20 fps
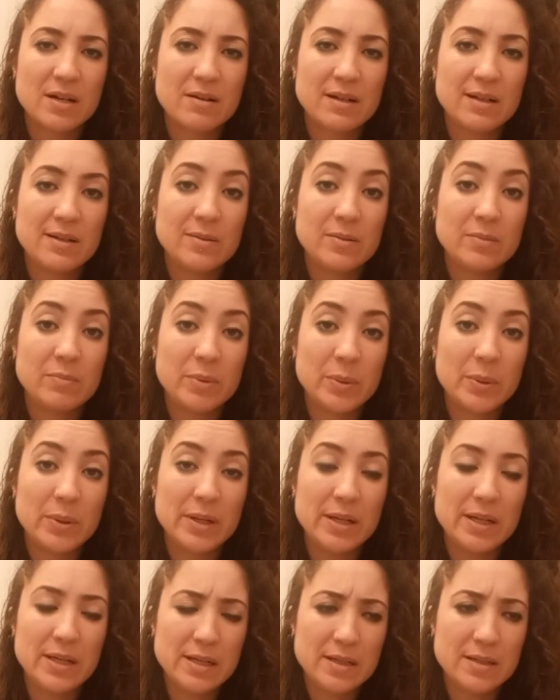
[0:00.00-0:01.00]
a little
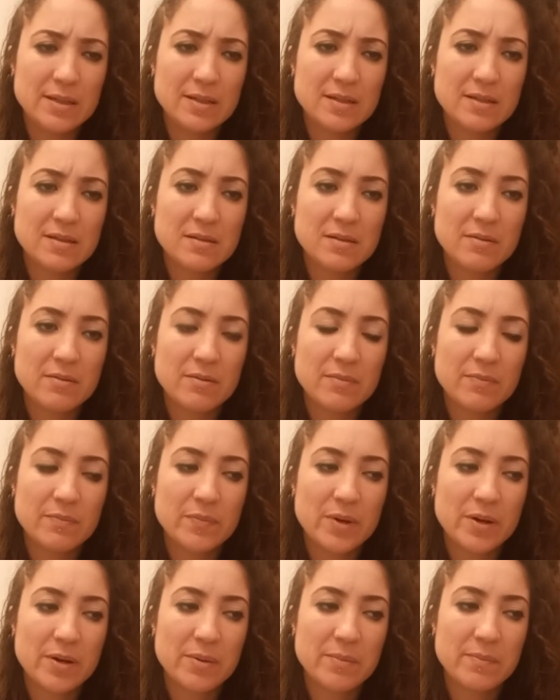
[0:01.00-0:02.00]
boy is
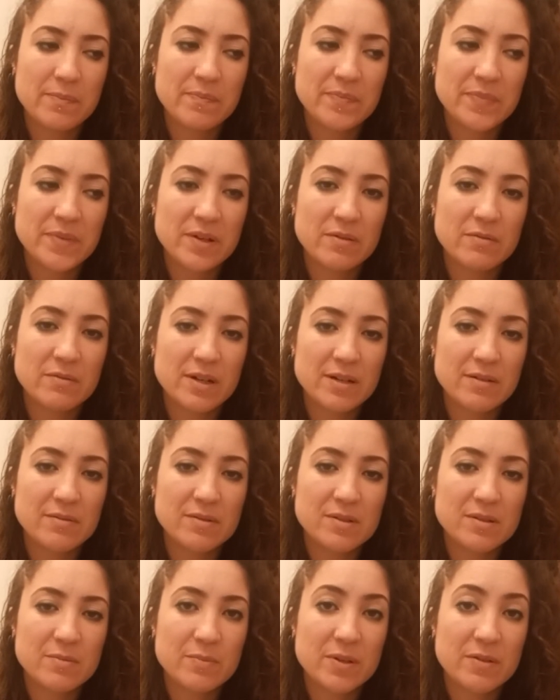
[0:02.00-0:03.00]

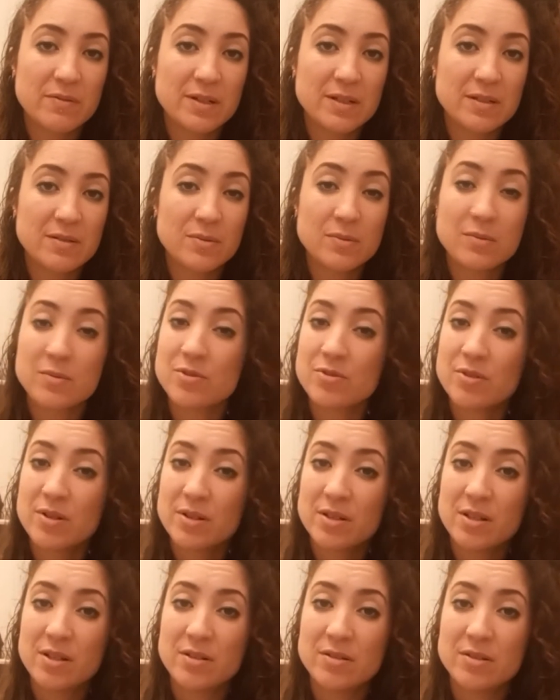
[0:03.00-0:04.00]
around parental
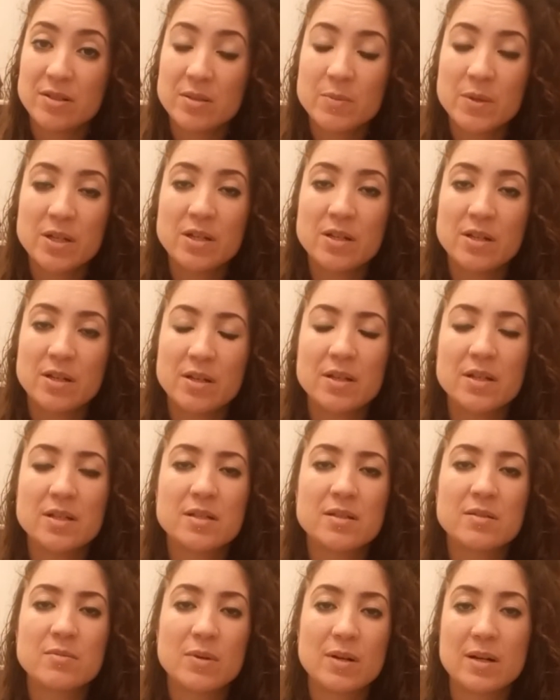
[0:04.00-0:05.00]
drug use. But
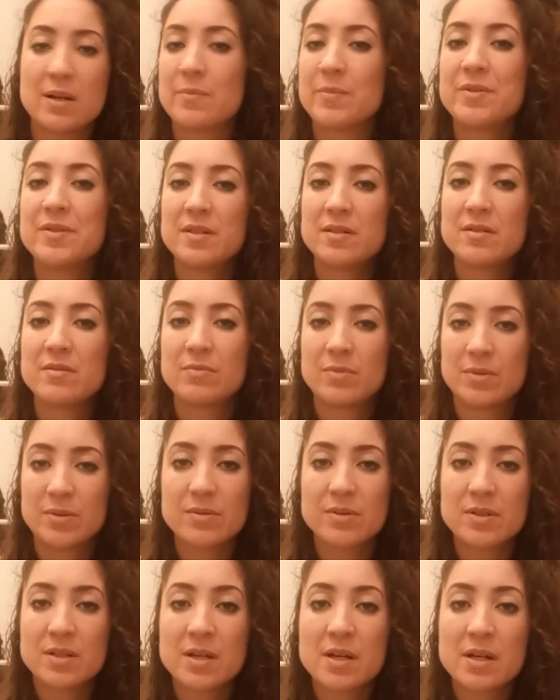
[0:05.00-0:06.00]
this is what happens in the
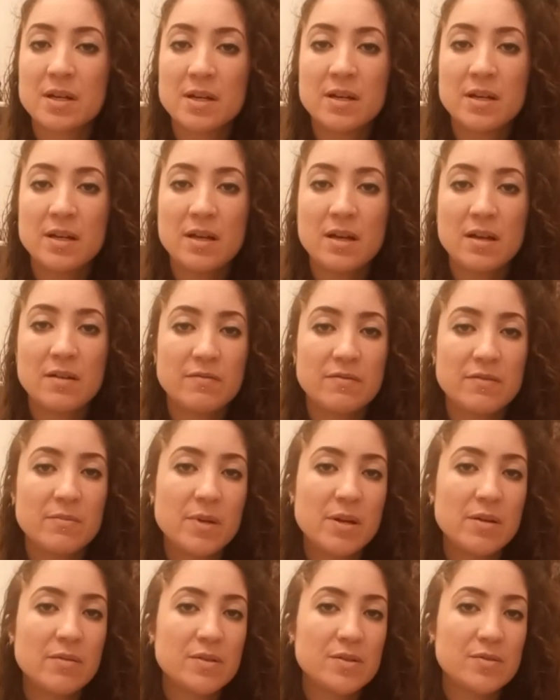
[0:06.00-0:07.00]
world, and for
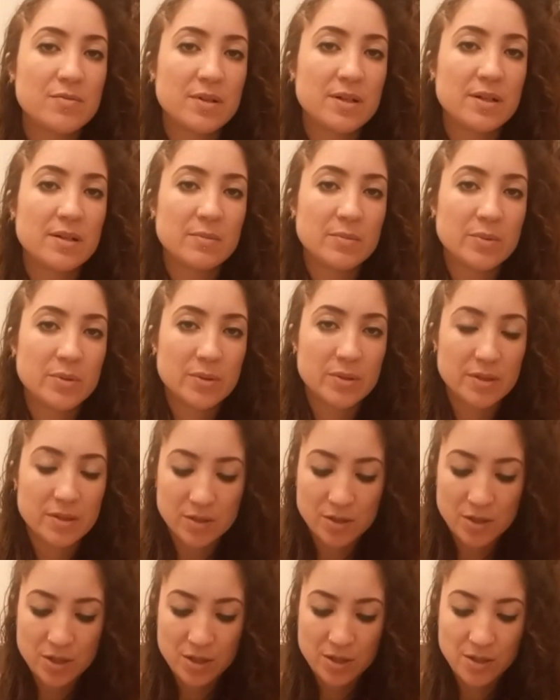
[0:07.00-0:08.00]
me, it was really
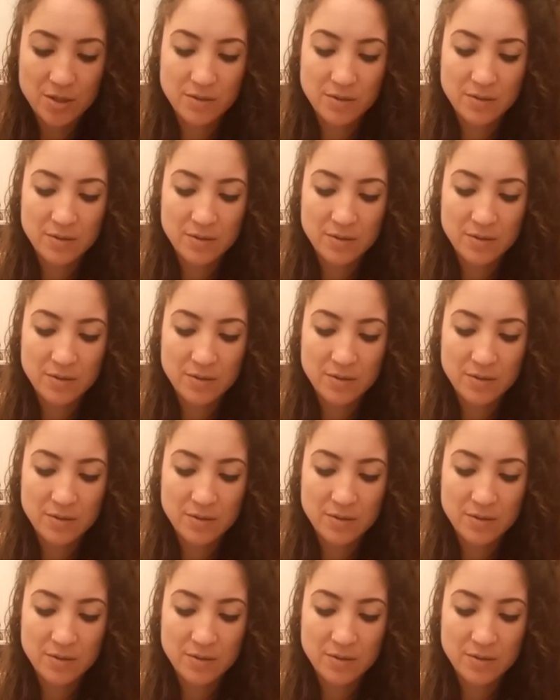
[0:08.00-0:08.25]
important to